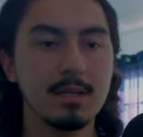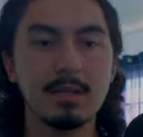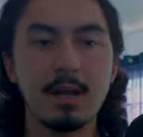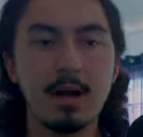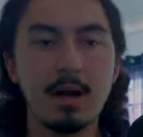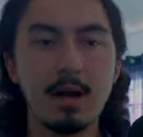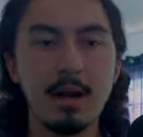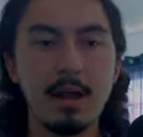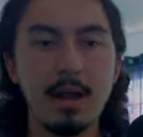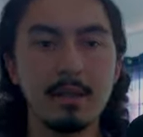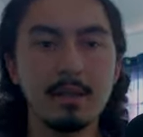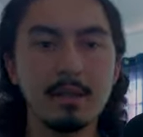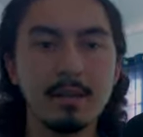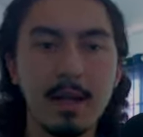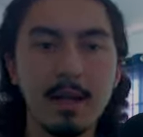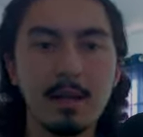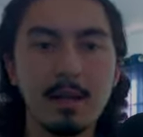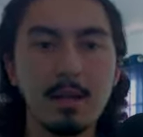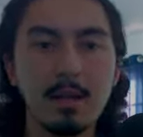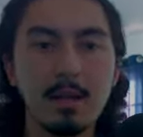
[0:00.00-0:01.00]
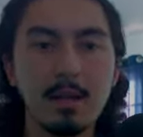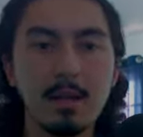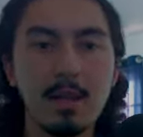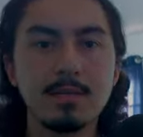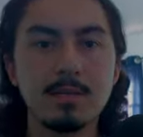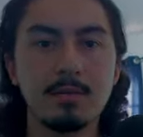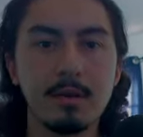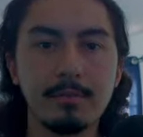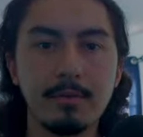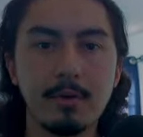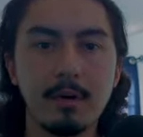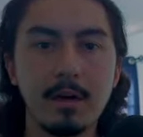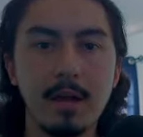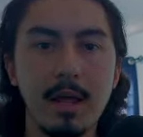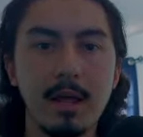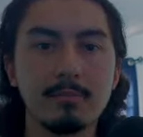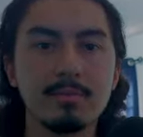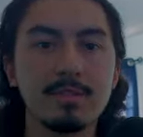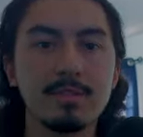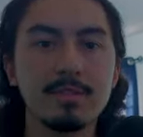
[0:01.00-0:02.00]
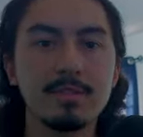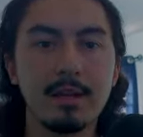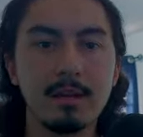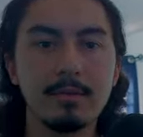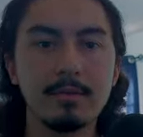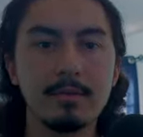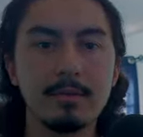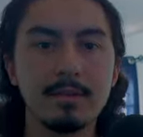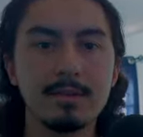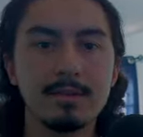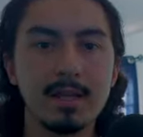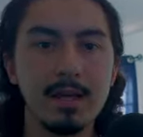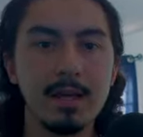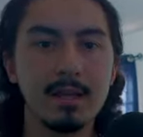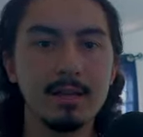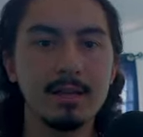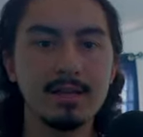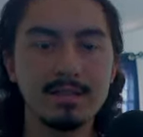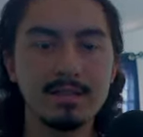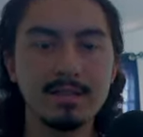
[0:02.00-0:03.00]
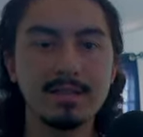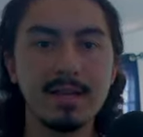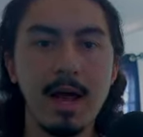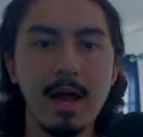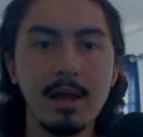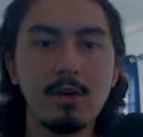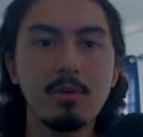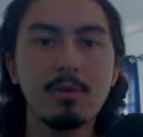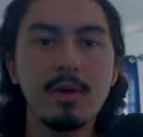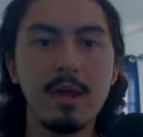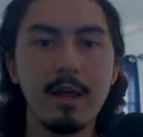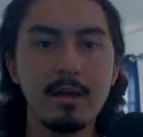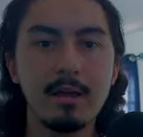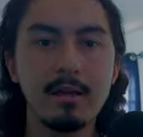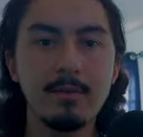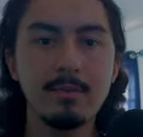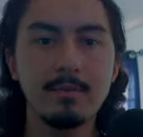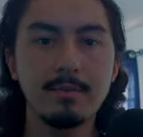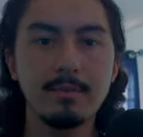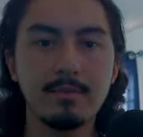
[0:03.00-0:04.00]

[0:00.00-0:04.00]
there and think logically for a damn second and say, this is not okay.